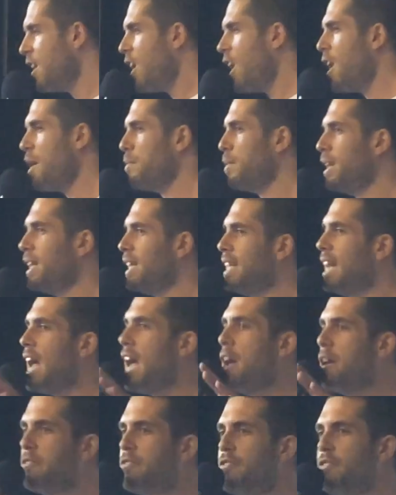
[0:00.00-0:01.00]
I mean,
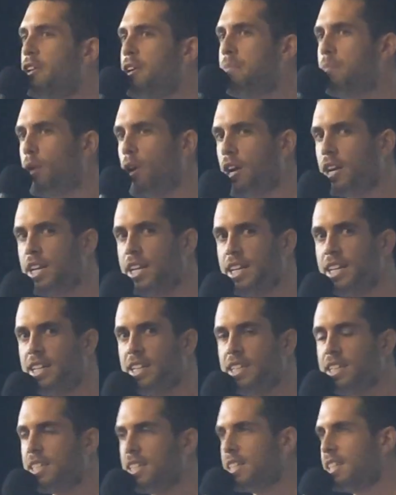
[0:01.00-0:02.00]

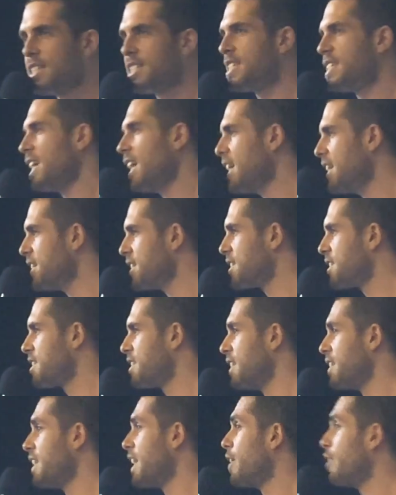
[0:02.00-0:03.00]
everybody says
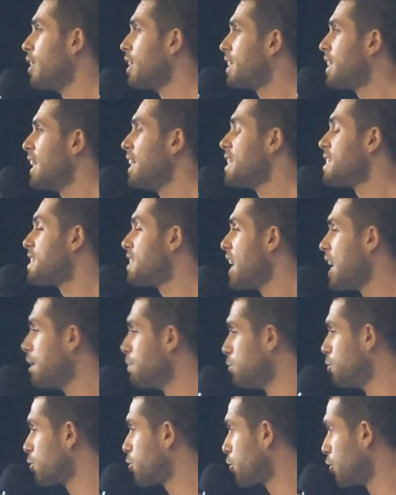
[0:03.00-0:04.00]
that they're against
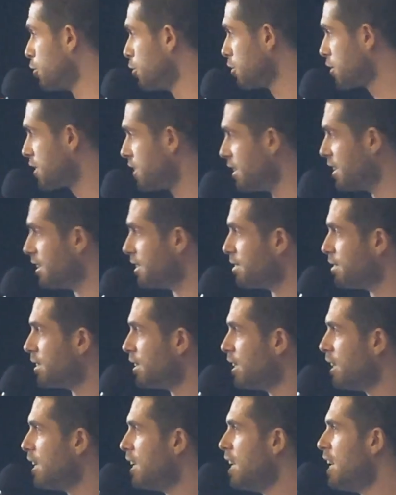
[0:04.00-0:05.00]
animal cruelty.
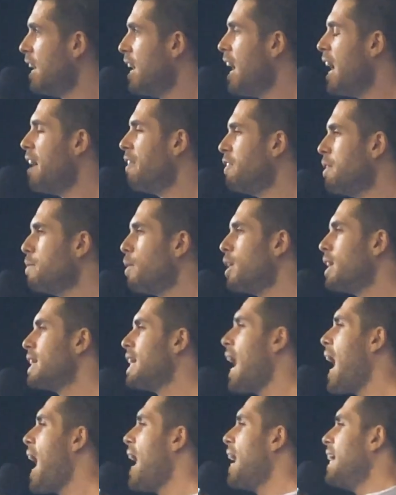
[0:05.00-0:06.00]
Everybody
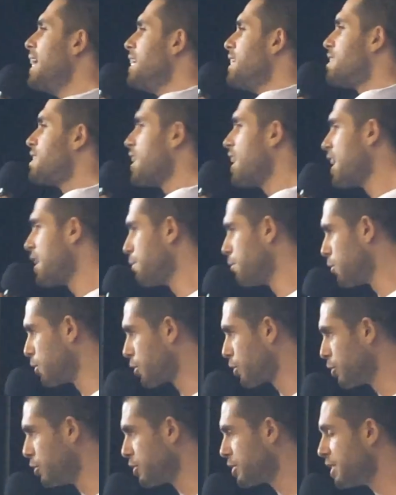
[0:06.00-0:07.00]
hates animal
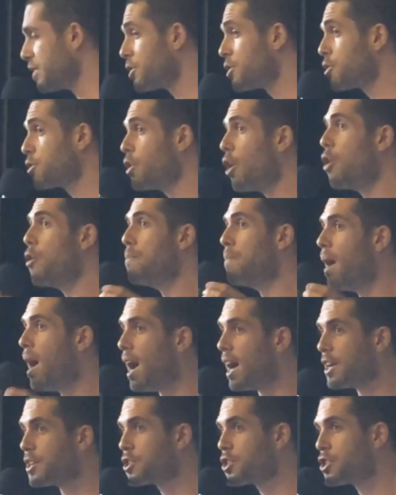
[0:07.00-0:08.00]
cruelty so
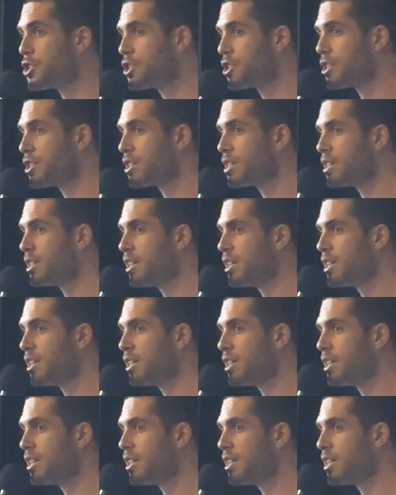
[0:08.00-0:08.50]
much.